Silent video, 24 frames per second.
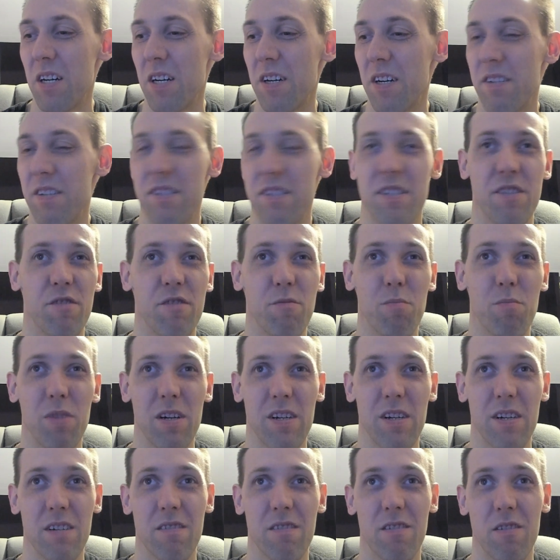
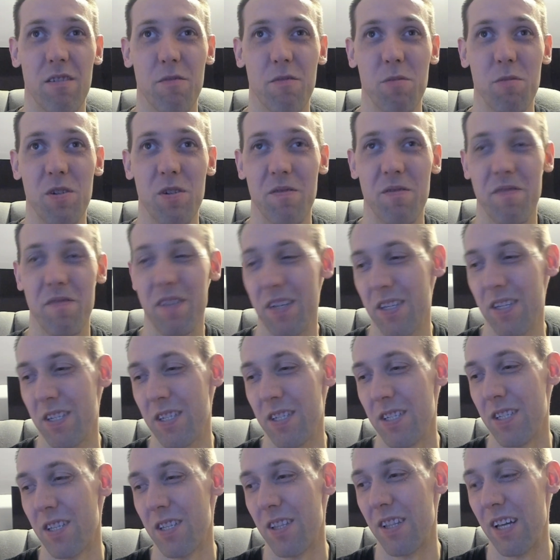superhero
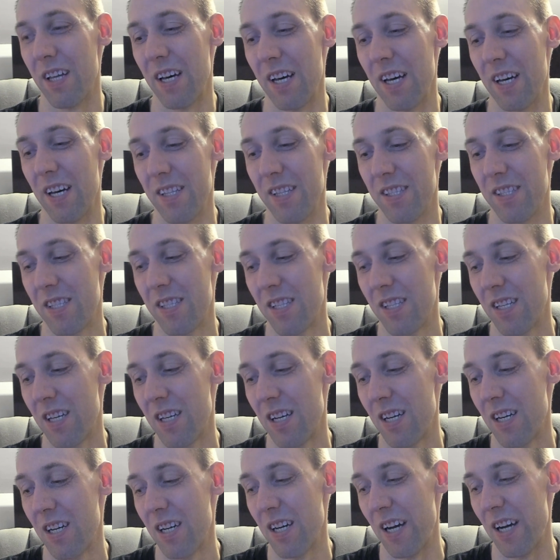movie that
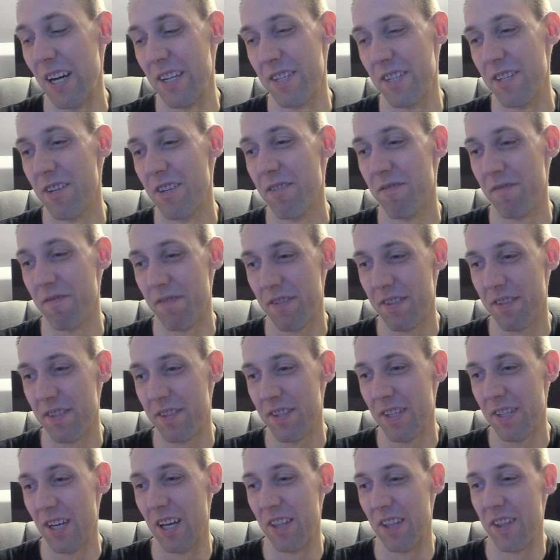I
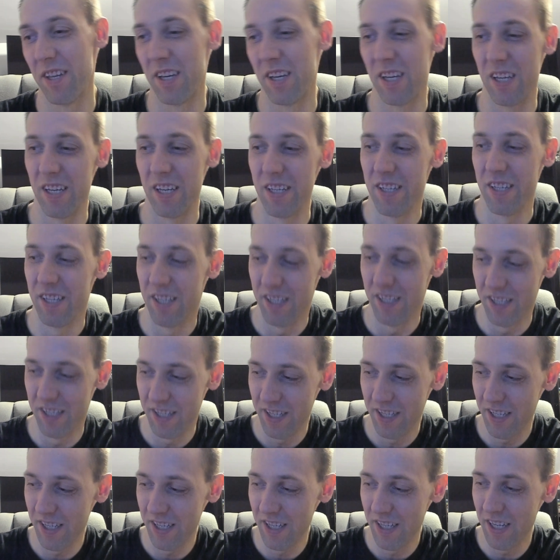think is
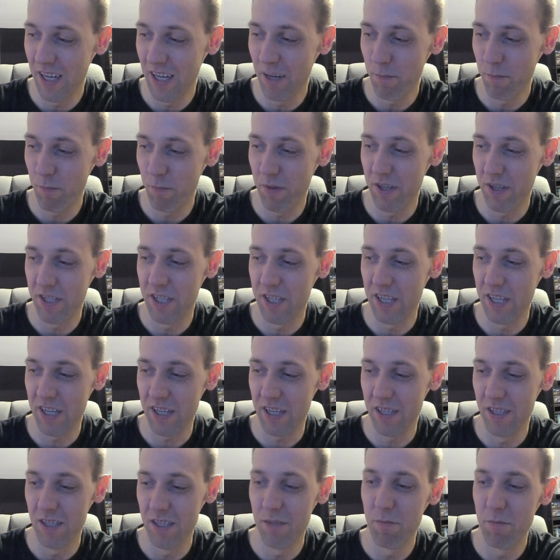not
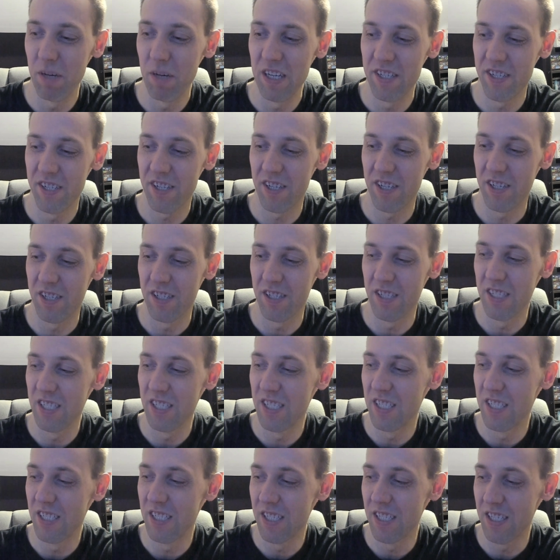particularly based on
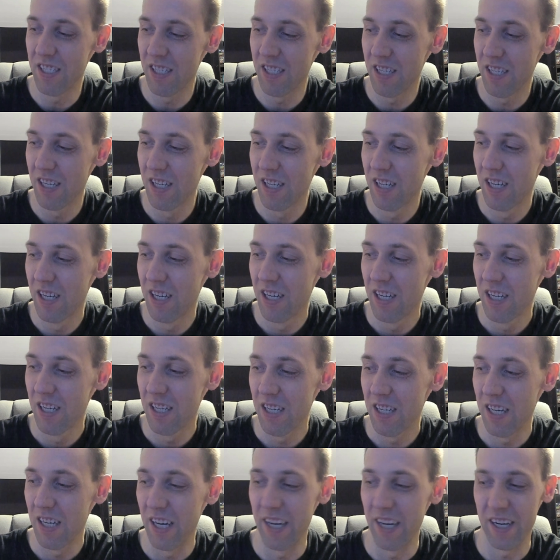any
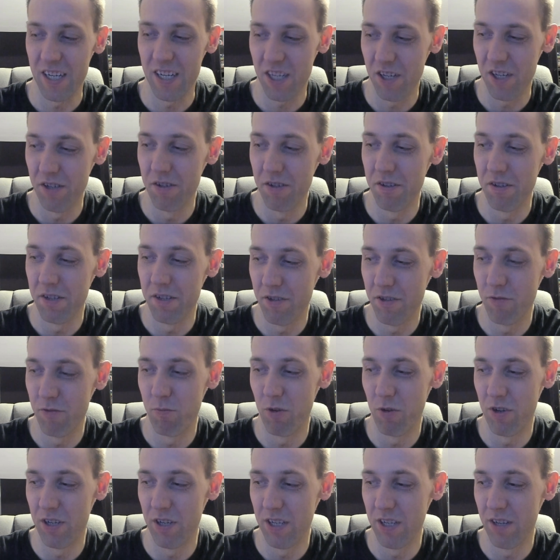actual
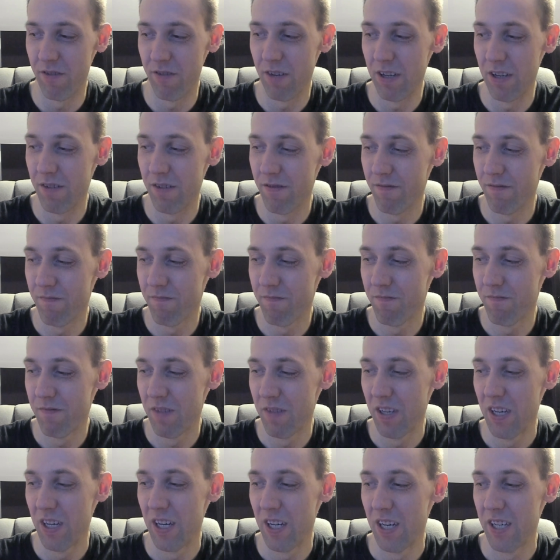superhero.
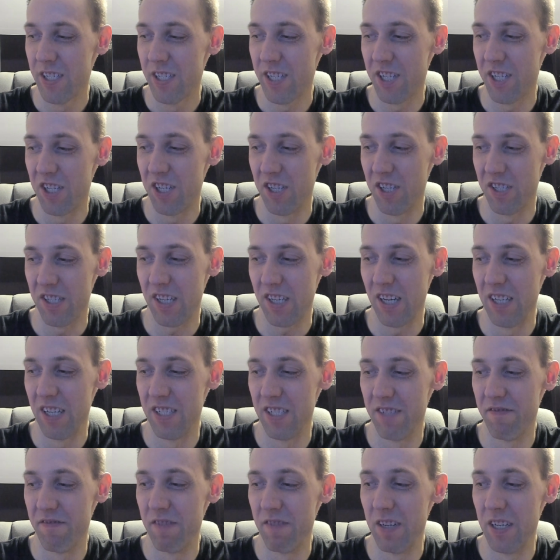It's just kind
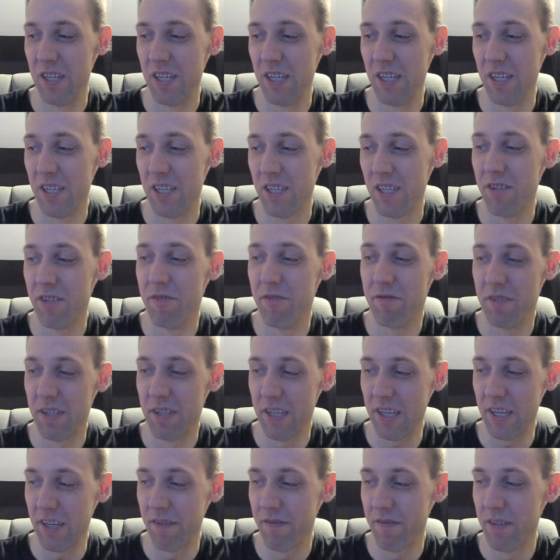of a
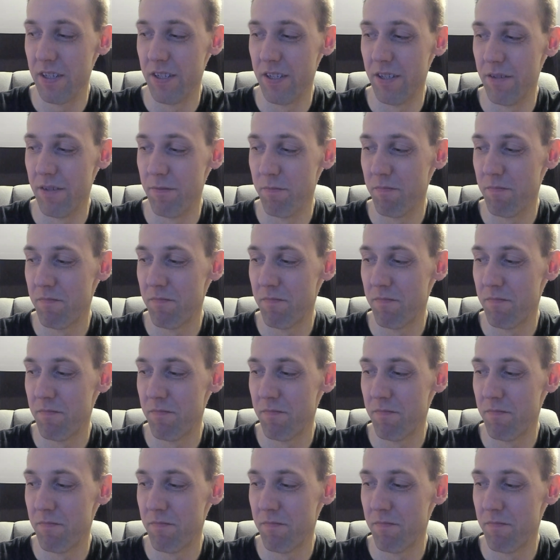unique film,